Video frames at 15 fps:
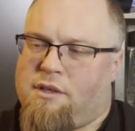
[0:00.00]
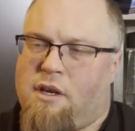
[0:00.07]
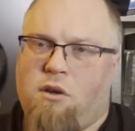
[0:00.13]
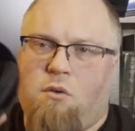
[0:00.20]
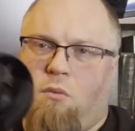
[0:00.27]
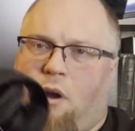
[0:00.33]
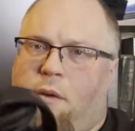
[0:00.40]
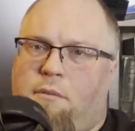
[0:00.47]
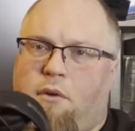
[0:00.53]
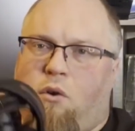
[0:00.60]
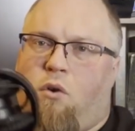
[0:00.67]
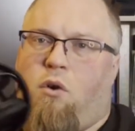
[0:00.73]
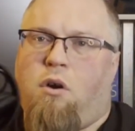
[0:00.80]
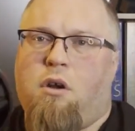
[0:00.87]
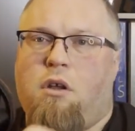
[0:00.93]
say you wrap the
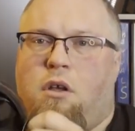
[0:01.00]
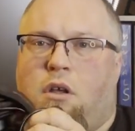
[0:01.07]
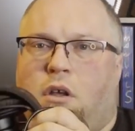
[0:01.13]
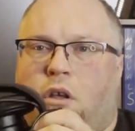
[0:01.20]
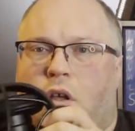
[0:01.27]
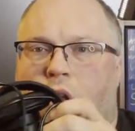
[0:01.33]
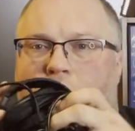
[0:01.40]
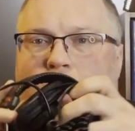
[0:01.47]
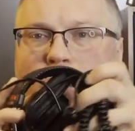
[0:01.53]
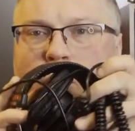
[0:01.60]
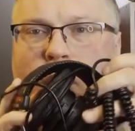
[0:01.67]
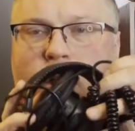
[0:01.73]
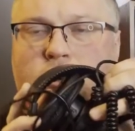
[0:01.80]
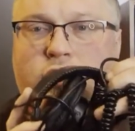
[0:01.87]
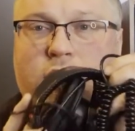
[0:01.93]
cord
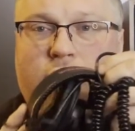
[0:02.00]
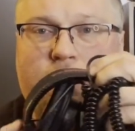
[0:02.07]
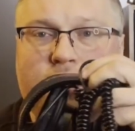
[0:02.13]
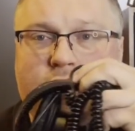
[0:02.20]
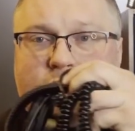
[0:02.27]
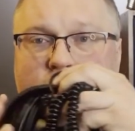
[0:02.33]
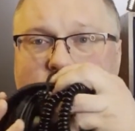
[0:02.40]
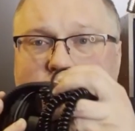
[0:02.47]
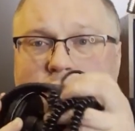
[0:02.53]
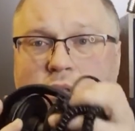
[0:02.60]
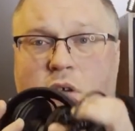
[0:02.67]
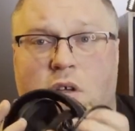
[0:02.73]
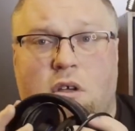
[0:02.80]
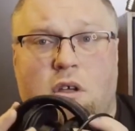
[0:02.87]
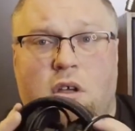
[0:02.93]
around you like this. So,
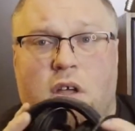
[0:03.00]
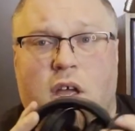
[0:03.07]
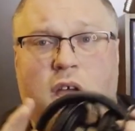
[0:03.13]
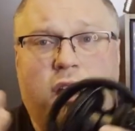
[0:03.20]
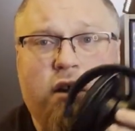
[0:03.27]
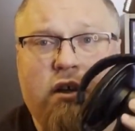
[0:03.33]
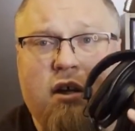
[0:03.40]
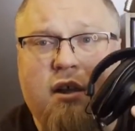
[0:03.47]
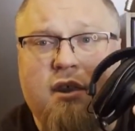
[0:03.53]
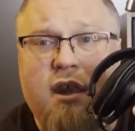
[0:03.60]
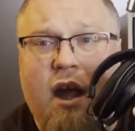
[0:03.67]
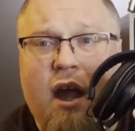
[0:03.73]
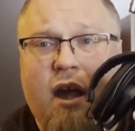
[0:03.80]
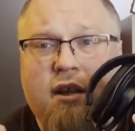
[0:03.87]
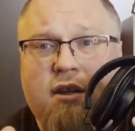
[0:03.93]
hey, look at
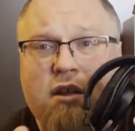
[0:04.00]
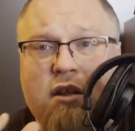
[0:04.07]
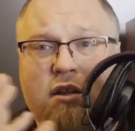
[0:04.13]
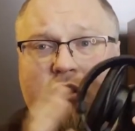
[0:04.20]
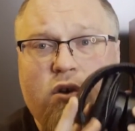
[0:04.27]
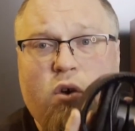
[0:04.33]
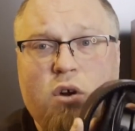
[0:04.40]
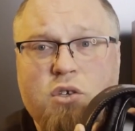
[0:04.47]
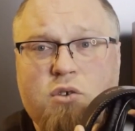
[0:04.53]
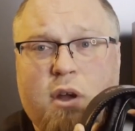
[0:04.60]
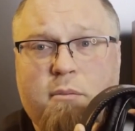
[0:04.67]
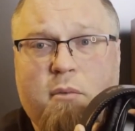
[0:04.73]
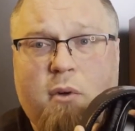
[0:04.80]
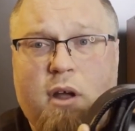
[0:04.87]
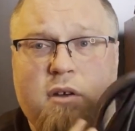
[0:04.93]
that. The cord's
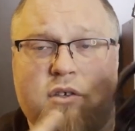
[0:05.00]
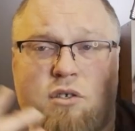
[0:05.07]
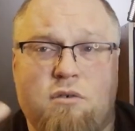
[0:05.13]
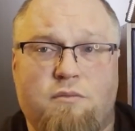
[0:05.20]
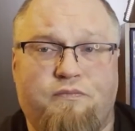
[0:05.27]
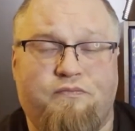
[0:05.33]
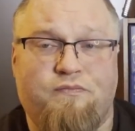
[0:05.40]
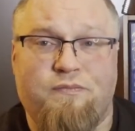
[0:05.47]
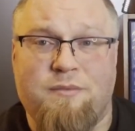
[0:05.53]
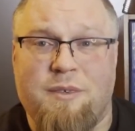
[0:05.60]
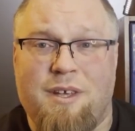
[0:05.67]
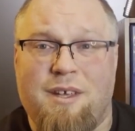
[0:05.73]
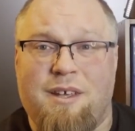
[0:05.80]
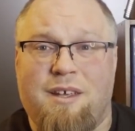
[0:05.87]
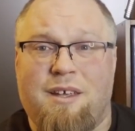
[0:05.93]
wrapped around you.
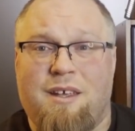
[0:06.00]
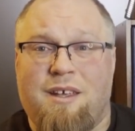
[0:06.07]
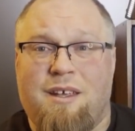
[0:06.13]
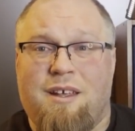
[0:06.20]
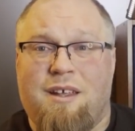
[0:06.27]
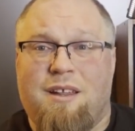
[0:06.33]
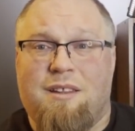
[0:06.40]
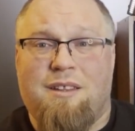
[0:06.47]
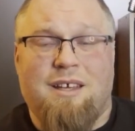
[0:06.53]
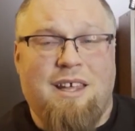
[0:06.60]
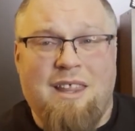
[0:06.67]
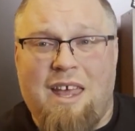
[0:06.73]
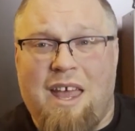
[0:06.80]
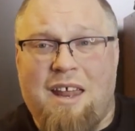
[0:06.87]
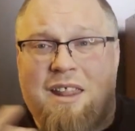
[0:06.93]
Look
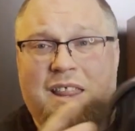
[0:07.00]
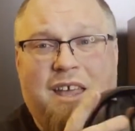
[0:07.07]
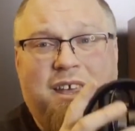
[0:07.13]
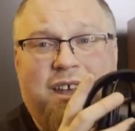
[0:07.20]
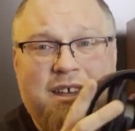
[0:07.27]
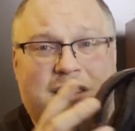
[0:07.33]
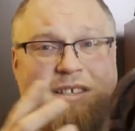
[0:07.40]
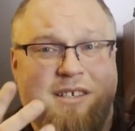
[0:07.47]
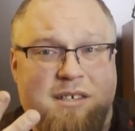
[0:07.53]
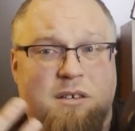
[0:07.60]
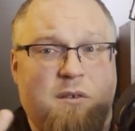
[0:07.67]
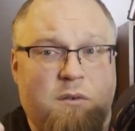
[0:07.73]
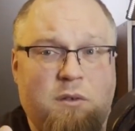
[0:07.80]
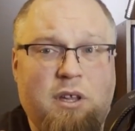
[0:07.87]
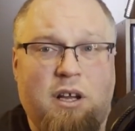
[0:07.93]
at that. Like,
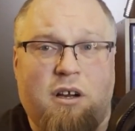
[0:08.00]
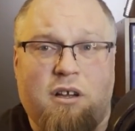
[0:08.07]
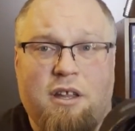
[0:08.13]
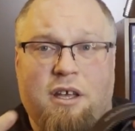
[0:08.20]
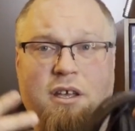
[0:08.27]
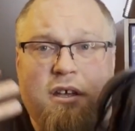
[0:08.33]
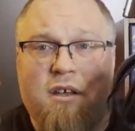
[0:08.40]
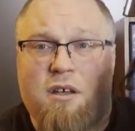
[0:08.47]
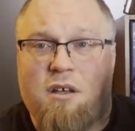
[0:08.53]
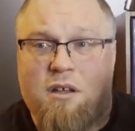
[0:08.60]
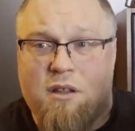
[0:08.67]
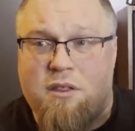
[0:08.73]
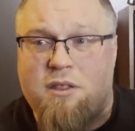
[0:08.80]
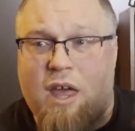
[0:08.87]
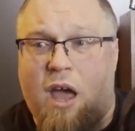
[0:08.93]
it's literally
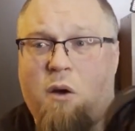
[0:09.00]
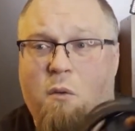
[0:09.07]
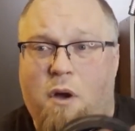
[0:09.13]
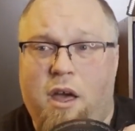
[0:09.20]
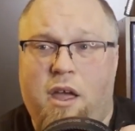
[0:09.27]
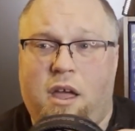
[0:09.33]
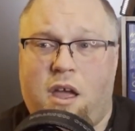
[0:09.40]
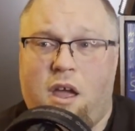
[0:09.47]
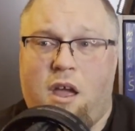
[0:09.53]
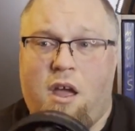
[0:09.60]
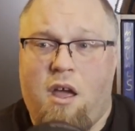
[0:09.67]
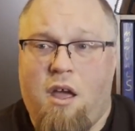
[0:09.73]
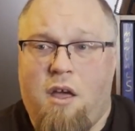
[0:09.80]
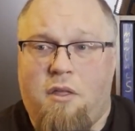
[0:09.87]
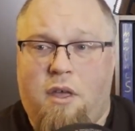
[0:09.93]
that way,
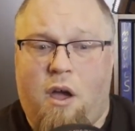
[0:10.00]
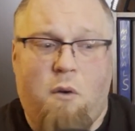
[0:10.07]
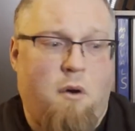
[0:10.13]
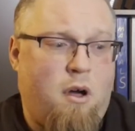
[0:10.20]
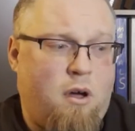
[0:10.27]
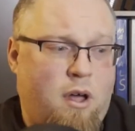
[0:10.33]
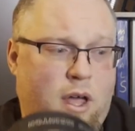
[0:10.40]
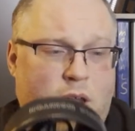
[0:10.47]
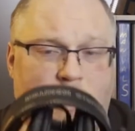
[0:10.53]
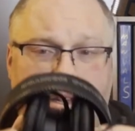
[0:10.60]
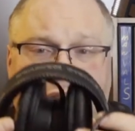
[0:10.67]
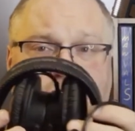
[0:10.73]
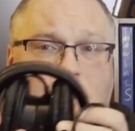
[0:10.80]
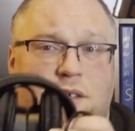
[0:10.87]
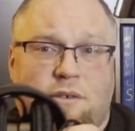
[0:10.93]
that well, and
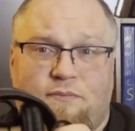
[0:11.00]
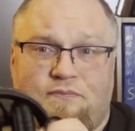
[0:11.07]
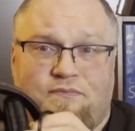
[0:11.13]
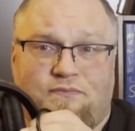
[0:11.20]
it's